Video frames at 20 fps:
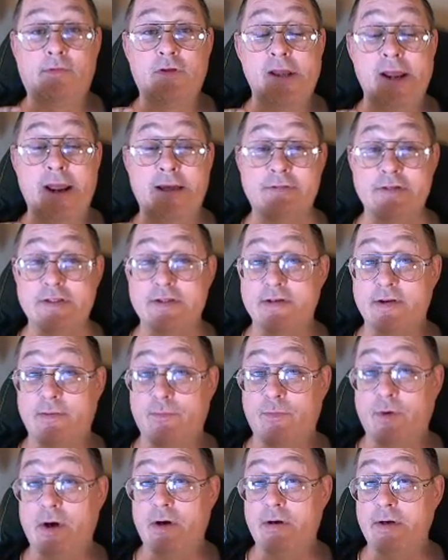to have it
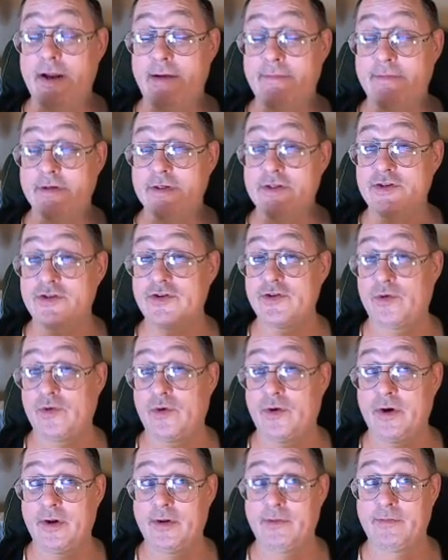somewhere, have it
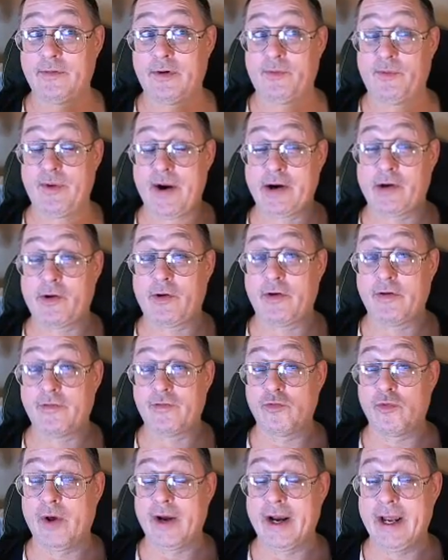stored, a, a record
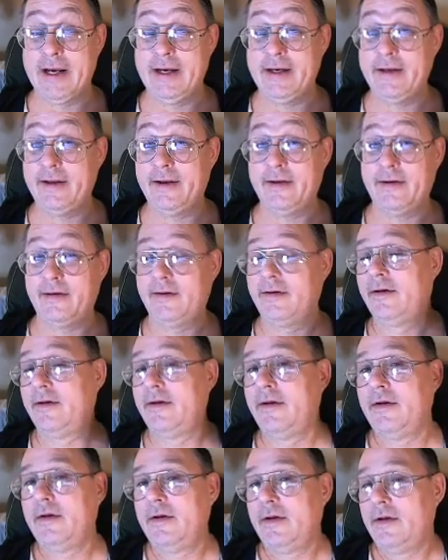of what I did.
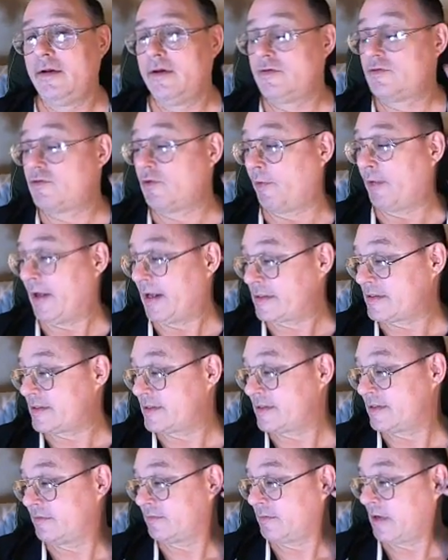So
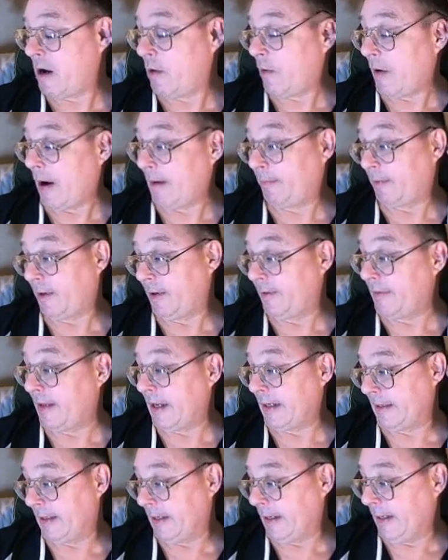that's how I play
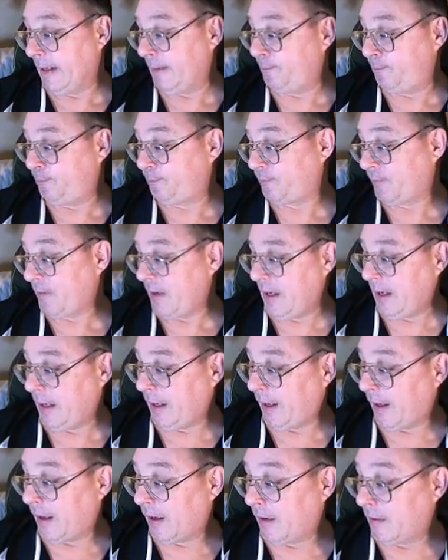that game.
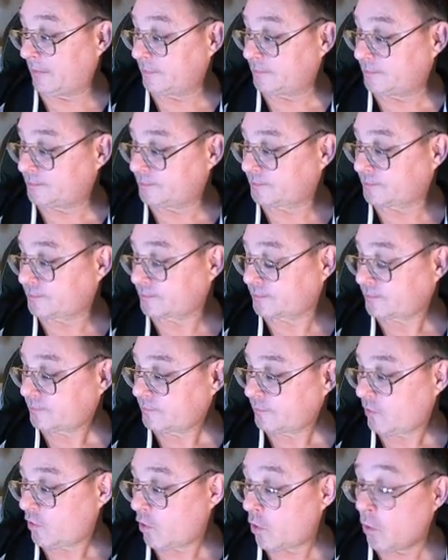And
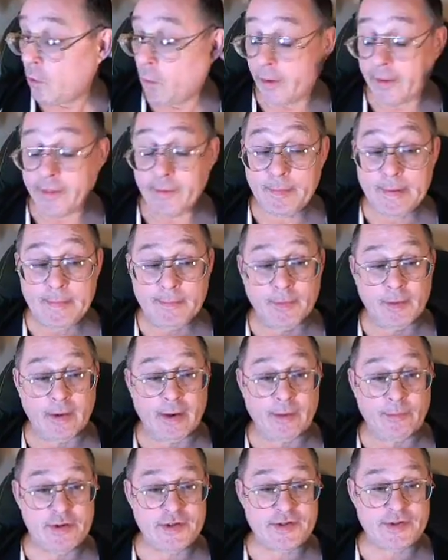one of the
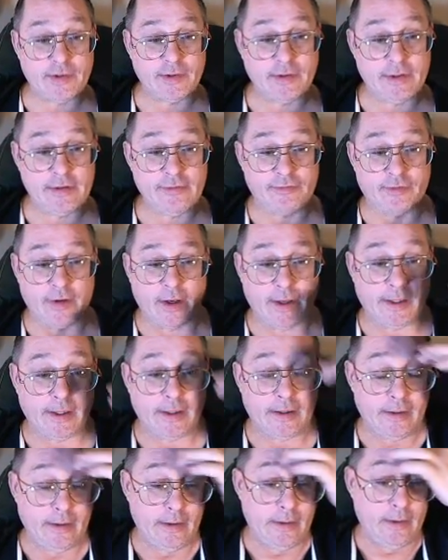people I recently
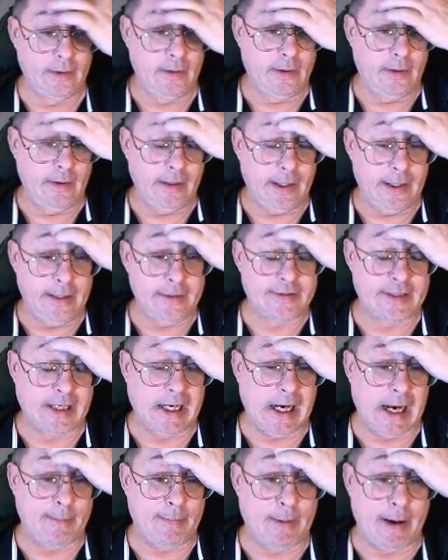friended is a
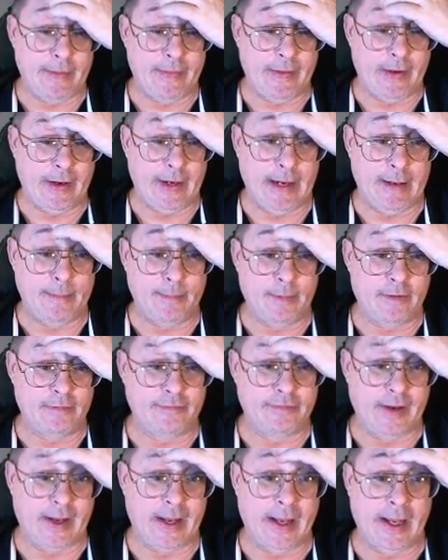guy by the name
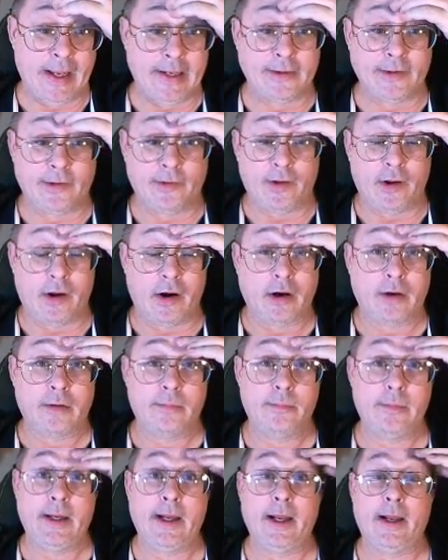of Analog
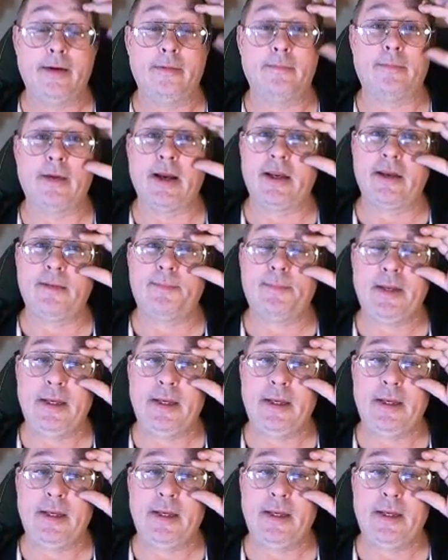Man Mike